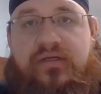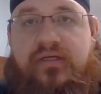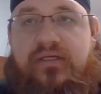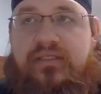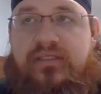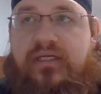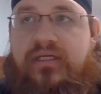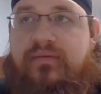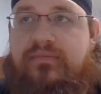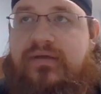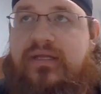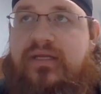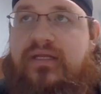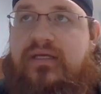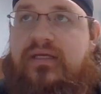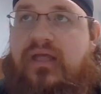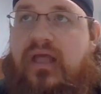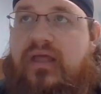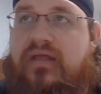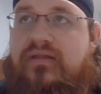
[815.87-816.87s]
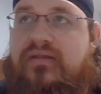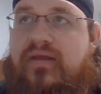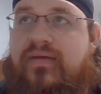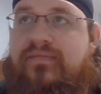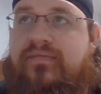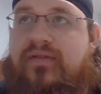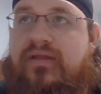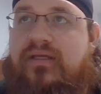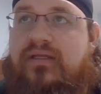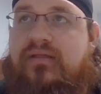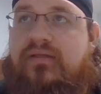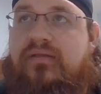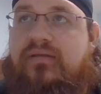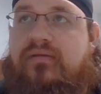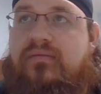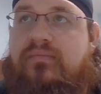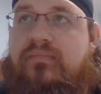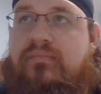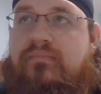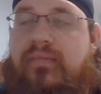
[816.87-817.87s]
It, I mean, it, it, definitely
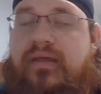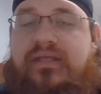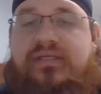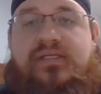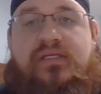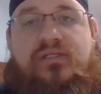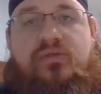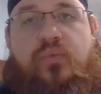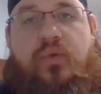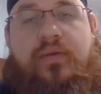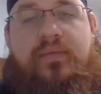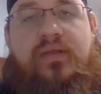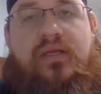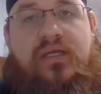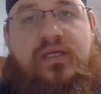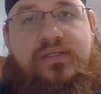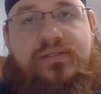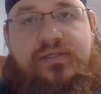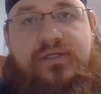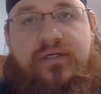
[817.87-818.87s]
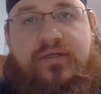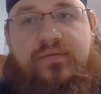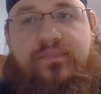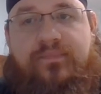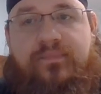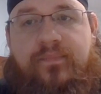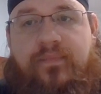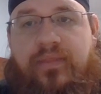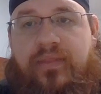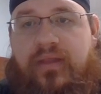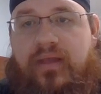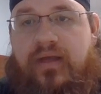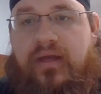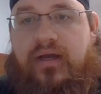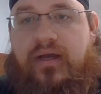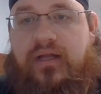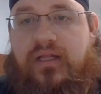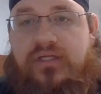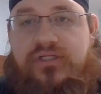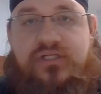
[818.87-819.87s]
makes things a wee bit easier,
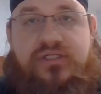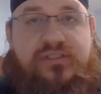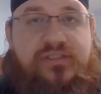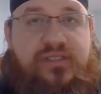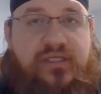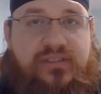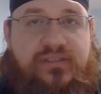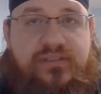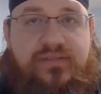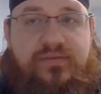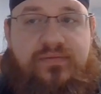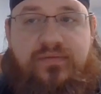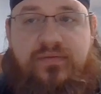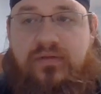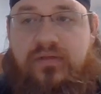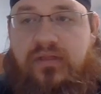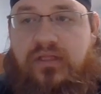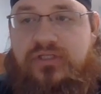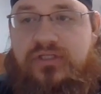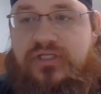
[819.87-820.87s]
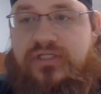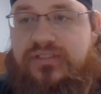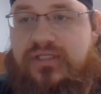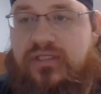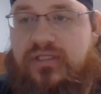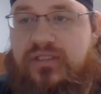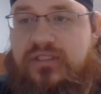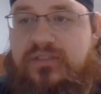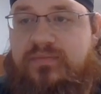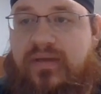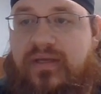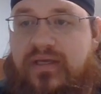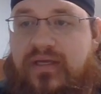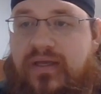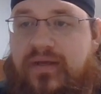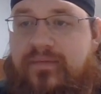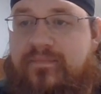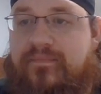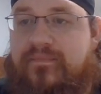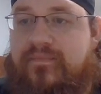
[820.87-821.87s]
uh, logistics, logistically speaking,